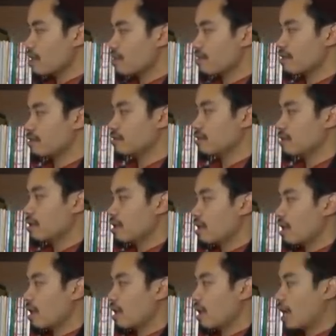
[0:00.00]
then
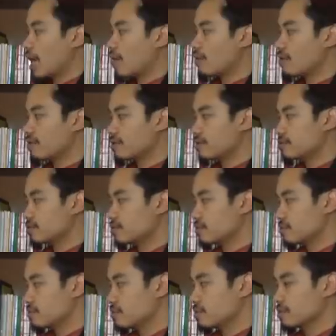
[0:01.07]
how are these
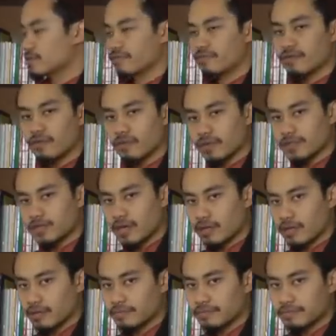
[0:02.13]
two different from each
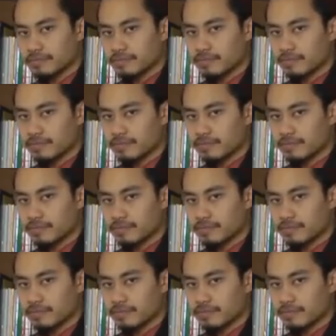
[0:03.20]
other?